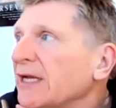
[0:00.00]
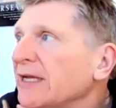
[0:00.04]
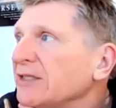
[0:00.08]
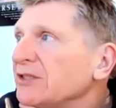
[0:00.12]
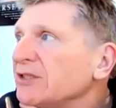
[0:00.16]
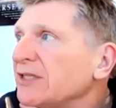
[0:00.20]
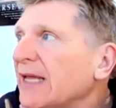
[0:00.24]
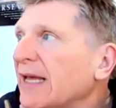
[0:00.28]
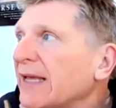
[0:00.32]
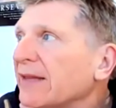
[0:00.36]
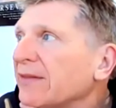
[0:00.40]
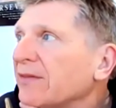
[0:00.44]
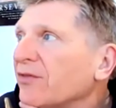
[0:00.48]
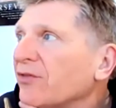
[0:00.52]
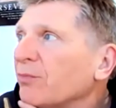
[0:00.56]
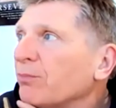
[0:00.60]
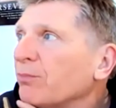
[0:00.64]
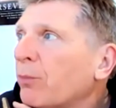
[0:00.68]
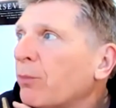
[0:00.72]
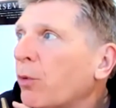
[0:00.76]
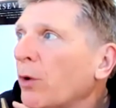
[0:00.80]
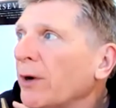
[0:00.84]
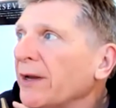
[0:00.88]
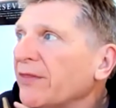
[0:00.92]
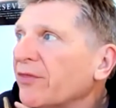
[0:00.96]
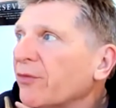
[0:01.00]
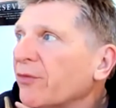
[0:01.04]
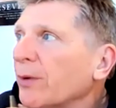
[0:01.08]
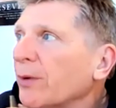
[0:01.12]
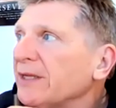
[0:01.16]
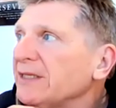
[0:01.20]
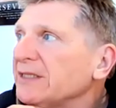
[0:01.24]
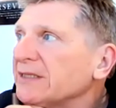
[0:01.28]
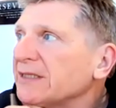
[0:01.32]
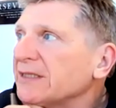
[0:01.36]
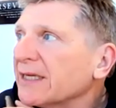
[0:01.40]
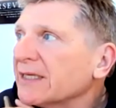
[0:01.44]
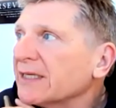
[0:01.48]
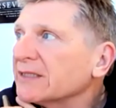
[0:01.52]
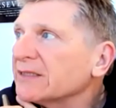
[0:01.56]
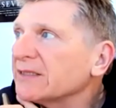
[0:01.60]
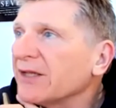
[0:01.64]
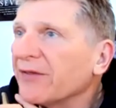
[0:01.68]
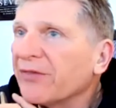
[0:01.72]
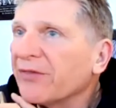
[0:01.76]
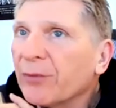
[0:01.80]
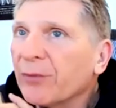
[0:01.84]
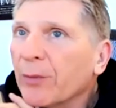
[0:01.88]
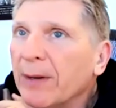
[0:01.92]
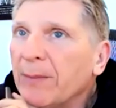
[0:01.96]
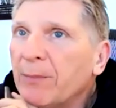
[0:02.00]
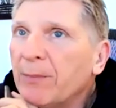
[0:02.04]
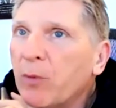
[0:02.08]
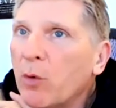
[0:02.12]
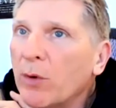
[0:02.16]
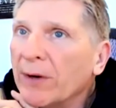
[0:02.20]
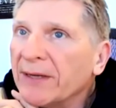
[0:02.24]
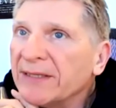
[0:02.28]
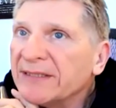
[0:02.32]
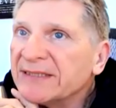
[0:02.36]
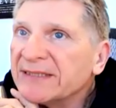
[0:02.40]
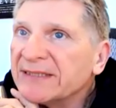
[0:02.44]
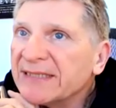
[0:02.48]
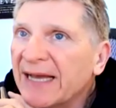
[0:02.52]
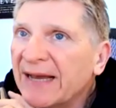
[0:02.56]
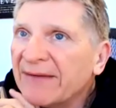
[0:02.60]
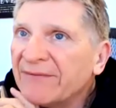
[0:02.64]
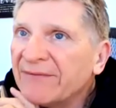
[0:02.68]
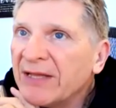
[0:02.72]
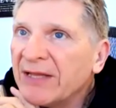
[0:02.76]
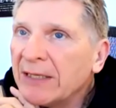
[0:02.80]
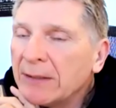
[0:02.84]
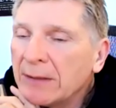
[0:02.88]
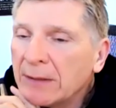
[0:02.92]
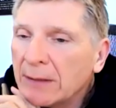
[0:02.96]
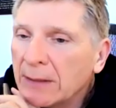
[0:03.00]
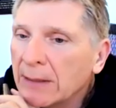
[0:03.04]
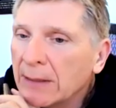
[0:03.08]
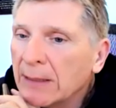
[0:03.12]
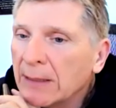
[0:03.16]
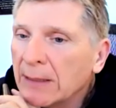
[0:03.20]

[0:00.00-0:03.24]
Change that 0.36 to 3.7.